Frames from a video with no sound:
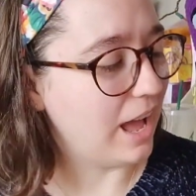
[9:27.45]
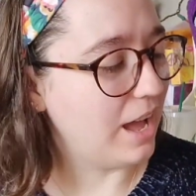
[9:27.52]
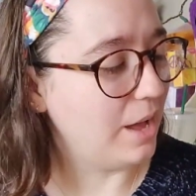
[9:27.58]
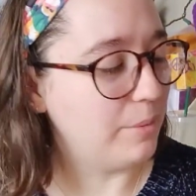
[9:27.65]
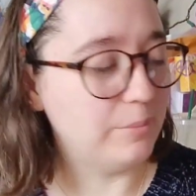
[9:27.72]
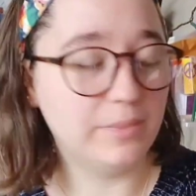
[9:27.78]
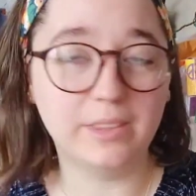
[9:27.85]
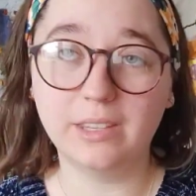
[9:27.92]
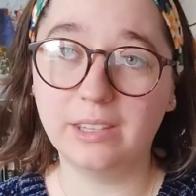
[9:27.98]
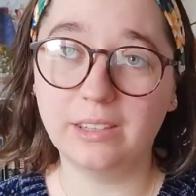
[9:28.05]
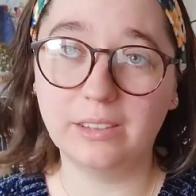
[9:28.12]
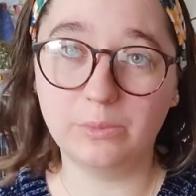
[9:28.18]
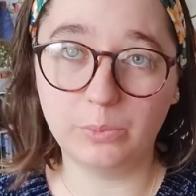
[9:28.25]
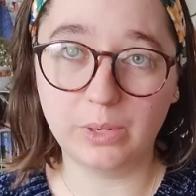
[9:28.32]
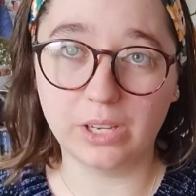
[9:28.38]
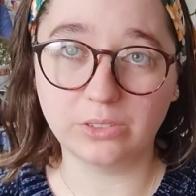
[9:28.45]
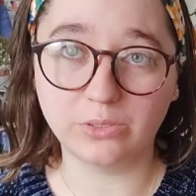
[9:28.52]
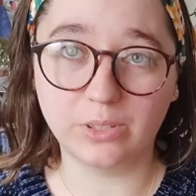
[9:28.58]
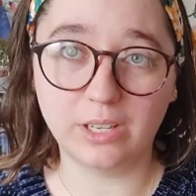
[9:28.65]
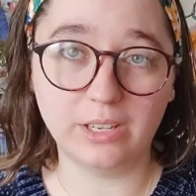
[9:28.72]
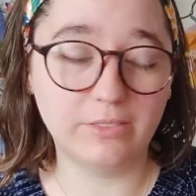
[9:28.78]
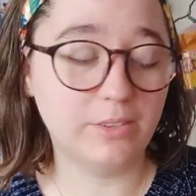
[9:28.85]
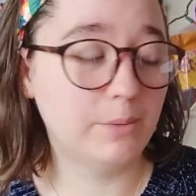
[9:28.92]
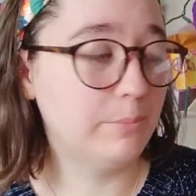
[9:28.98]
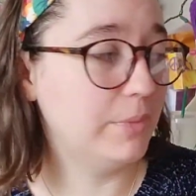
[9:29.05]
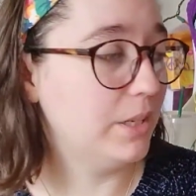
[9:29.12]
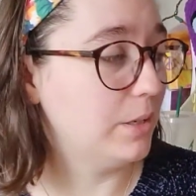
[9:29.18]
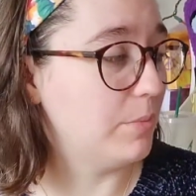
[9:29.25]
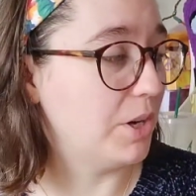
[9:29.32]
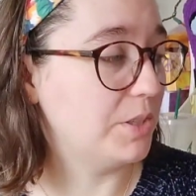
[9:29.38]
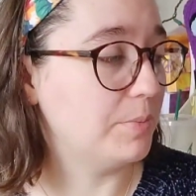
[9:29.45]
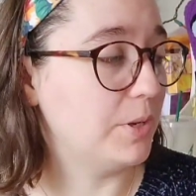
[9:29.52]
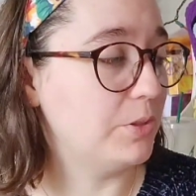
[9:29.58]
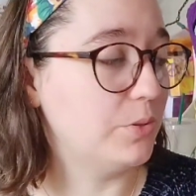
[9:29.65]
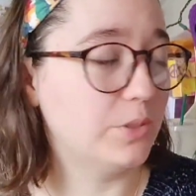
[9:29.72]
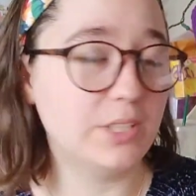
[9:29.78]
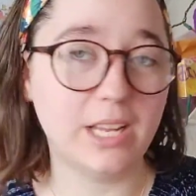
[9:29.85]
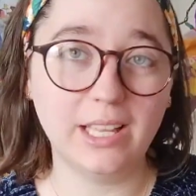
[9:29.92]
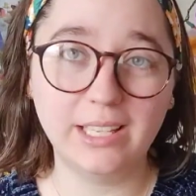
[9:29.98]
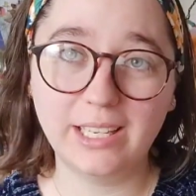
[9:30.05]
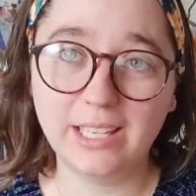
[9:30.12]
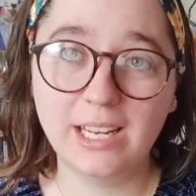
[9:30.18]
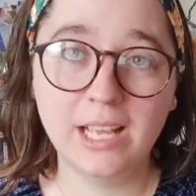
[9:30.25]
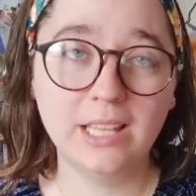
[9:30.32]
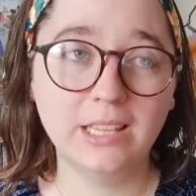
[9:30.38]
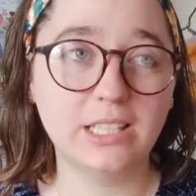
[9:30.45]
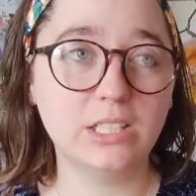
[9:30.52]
Um, We also have Middlemarch by George Eliot.